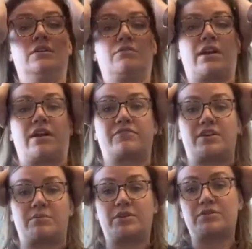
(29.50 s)
right after
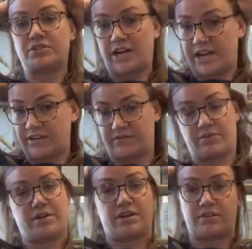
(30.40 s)
I blow dry it if I
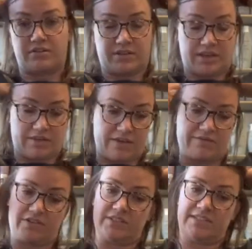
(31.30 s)
want it curly on that
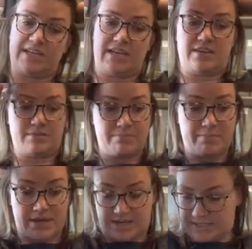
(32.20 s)
first day.
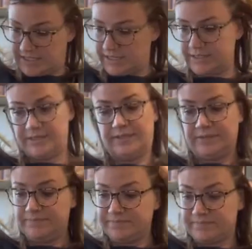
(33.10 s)
But
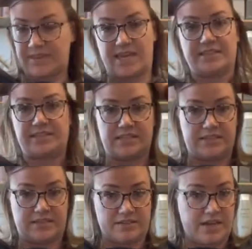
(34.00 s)
that's the
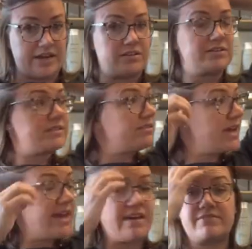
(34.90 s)
deal. I also
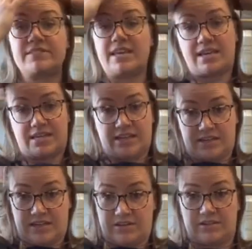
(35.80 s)
have Zachy
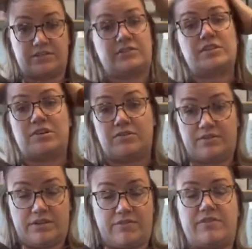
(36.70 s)
in here. So
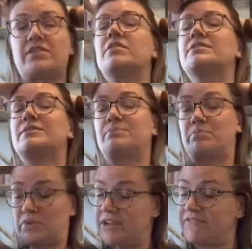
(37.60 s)
if there is a
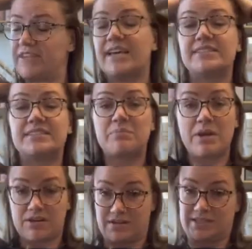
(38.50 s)
brief guest
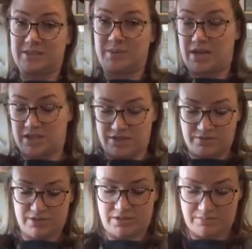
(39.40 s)
appearance by a cute
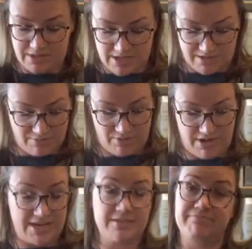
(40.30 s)
little blonde boy,